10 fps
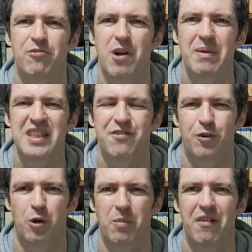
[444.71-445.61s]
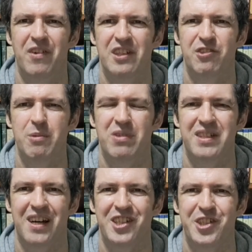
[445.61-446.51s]
grimmest form of literary
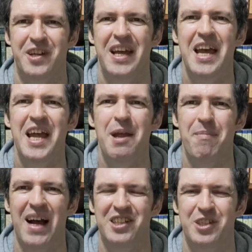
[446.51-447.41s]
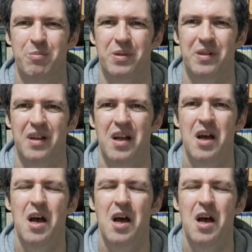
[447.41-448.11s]
production imaginable.